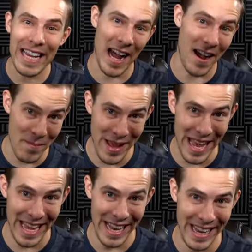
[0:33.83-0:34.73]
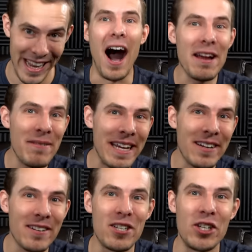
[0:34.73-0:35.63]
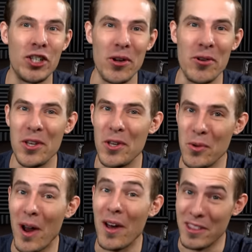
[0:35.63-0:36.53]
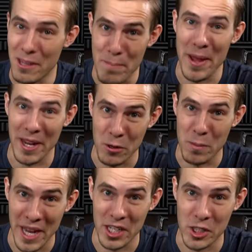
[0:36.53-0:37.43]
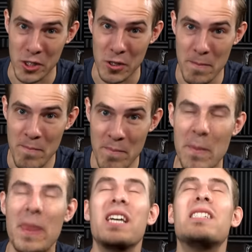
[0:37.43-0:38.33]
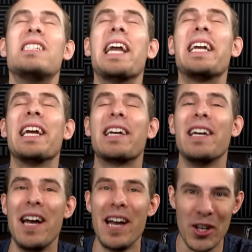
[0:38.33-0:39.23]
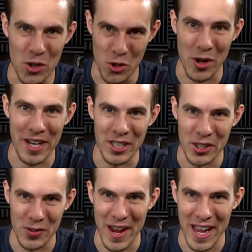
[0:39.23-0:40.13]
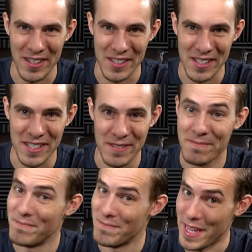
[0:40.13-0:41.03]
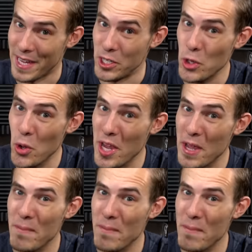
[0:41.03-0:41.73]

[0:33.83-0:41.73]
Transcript: come in. I'm here to show you the bigger picture. The psychic cringe fails. Enjoy.